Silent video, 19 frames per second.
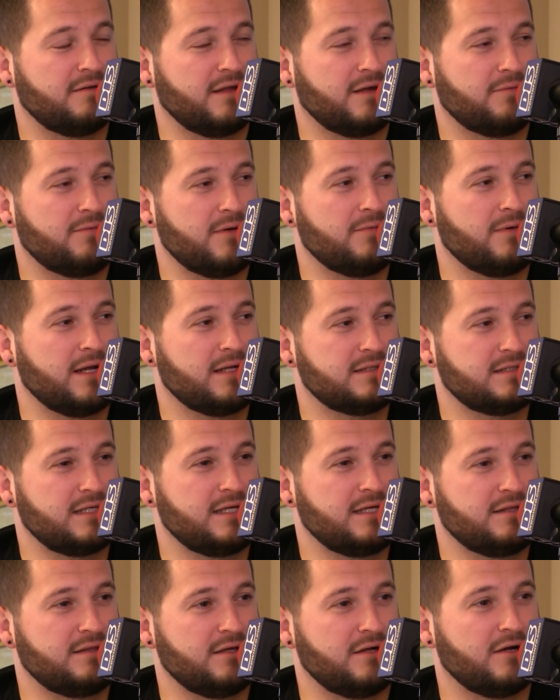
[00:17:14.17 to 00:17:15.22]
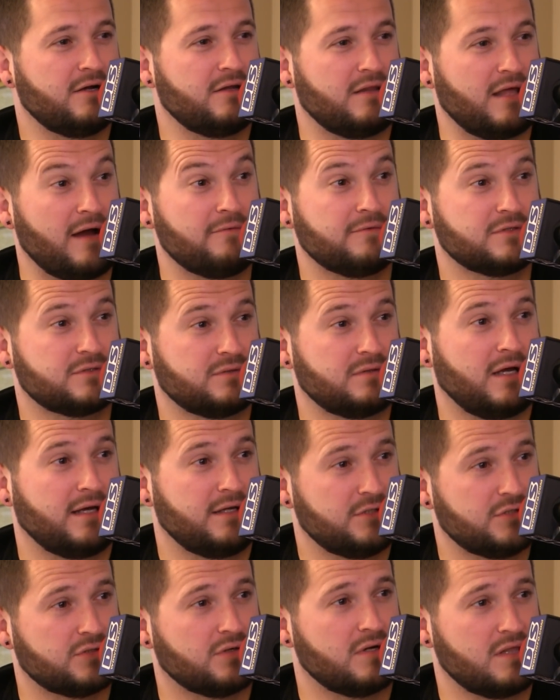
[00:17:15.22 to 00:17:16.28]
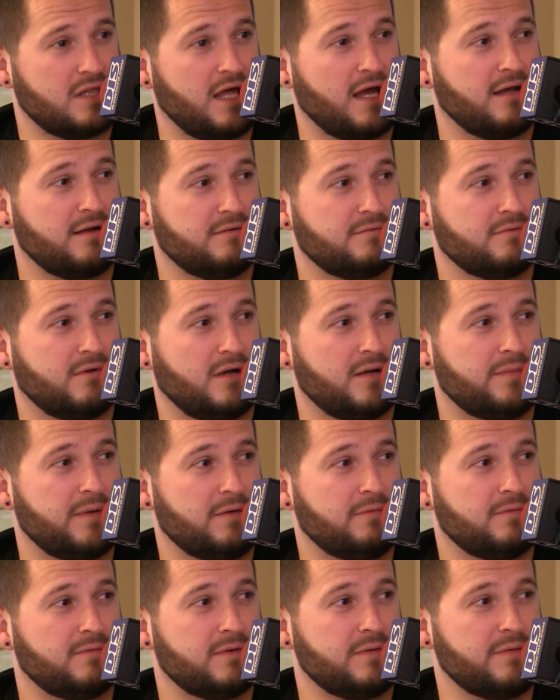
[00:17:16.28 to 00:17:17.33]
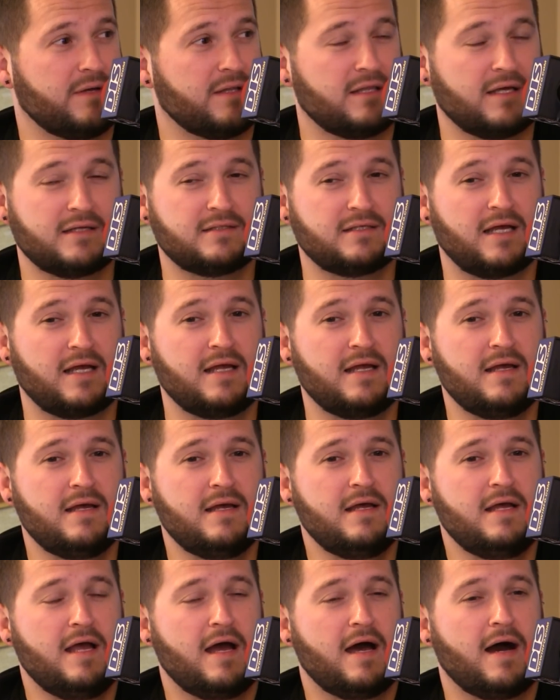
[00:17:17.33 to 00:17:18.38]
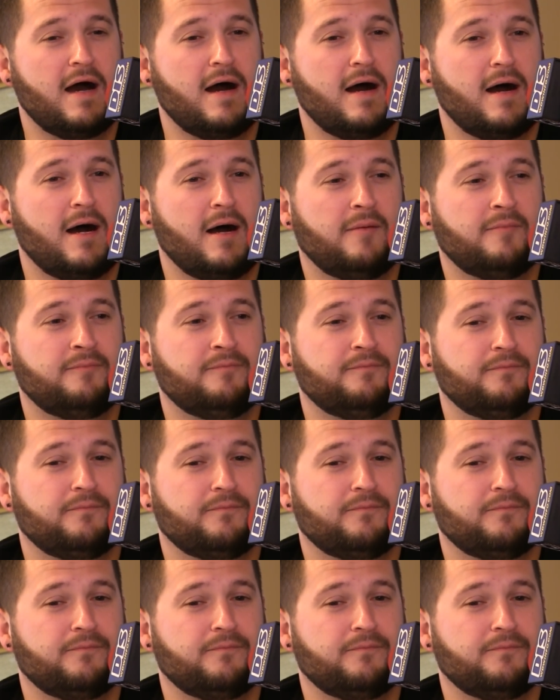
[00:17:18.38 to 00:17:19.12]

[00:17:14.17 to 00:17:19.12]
Like, we went to eat there, and I enjoyed that quite a bit when we went that day. And